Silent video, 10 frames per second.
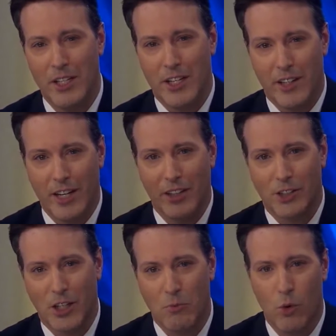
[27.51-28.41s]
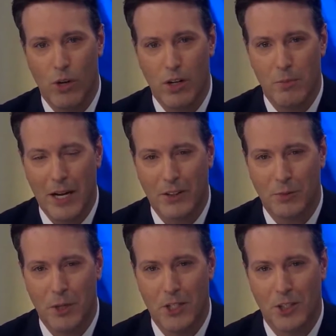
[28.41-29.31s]
Here now to talk more about the
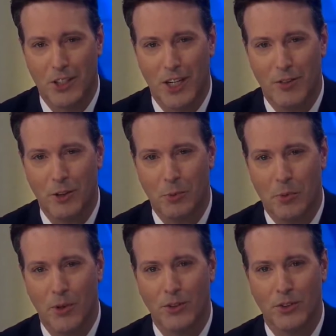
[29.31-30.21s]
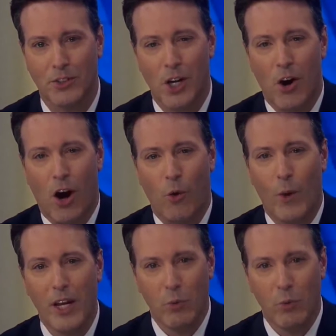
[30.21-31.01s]
speech and the governor's proposals are Wayne